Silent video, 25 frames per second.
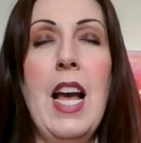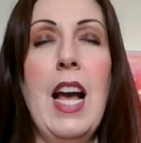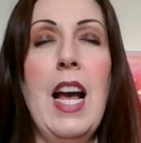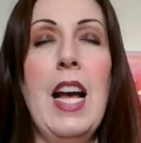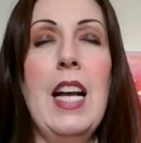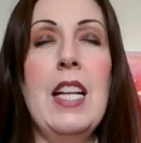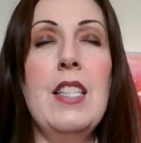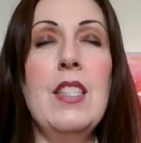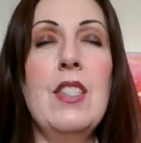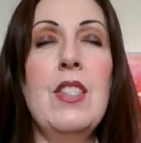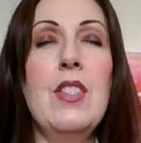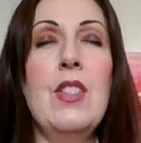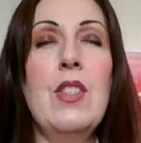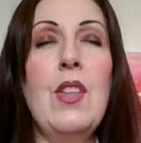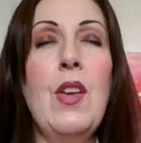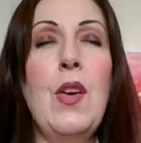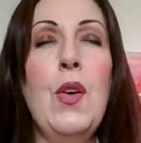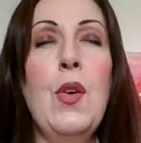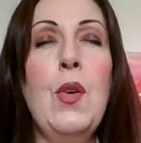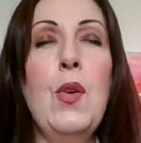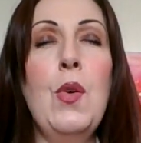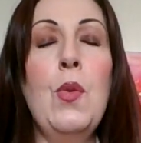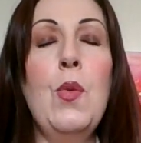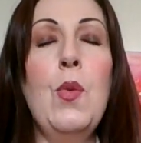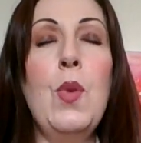And
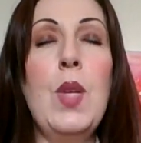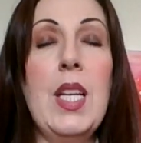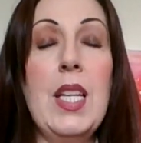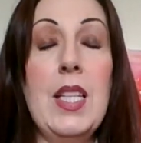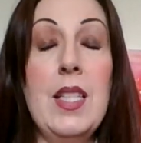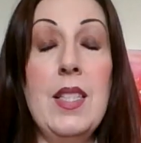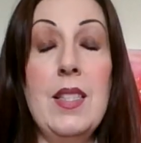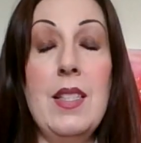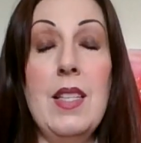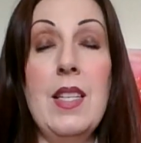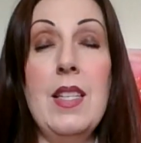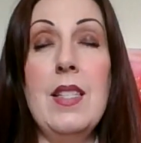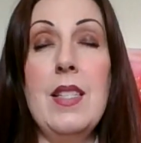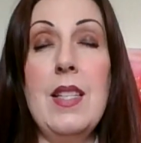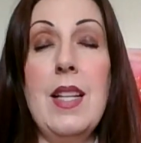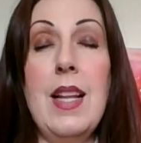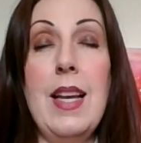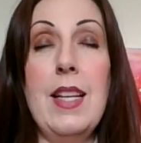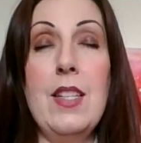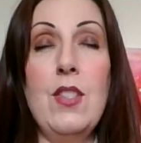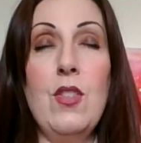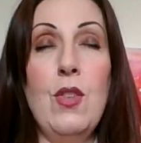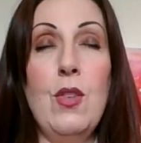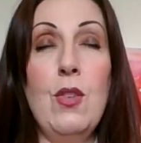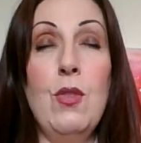so this has
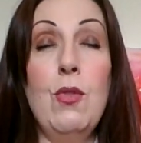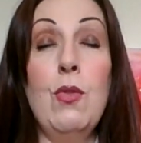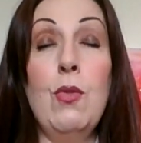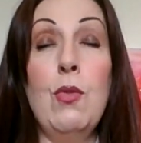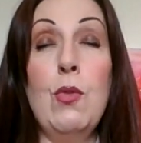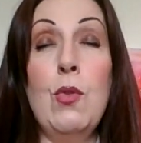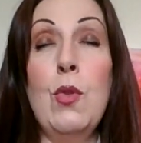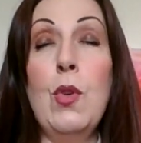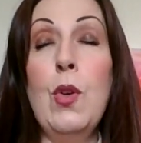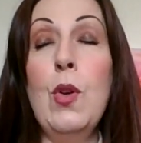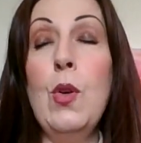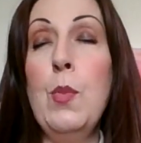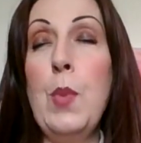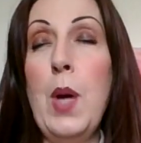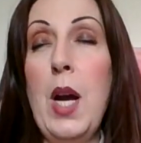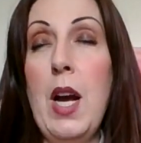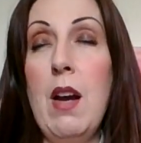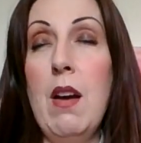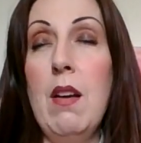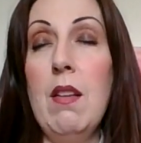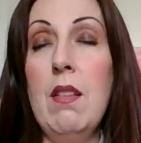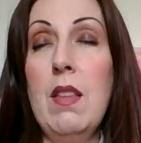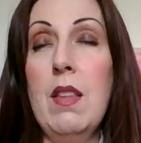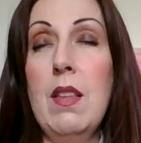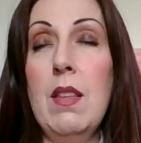led her through her
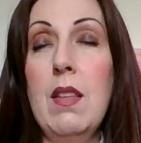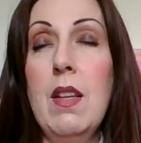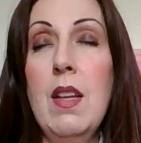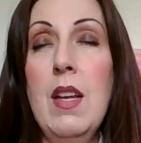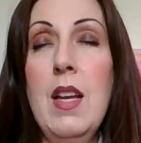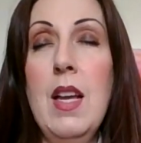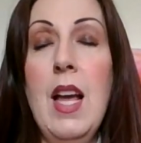path